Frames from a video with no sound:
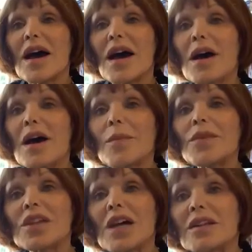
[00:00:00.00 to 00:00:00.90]

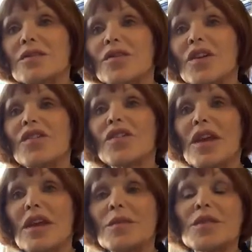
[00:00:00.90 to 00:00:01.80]
The title Friends and
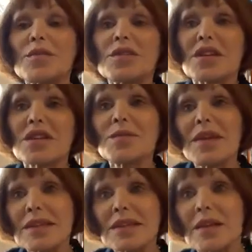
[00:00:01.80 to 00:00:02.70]
Enemies does
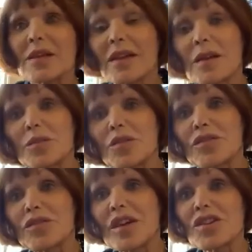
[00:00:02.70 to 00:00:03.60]
make it sound like a book
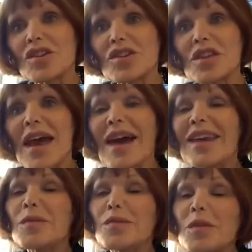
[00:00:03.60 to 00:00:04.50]
of vengeance,
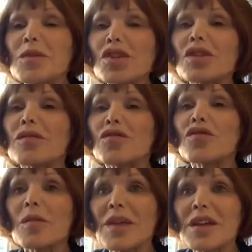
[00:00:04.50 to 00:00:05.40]
and I probably should have
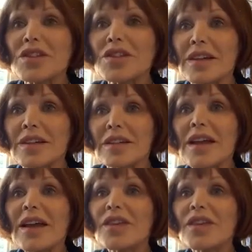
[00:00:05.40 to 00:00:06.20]
dropped that title.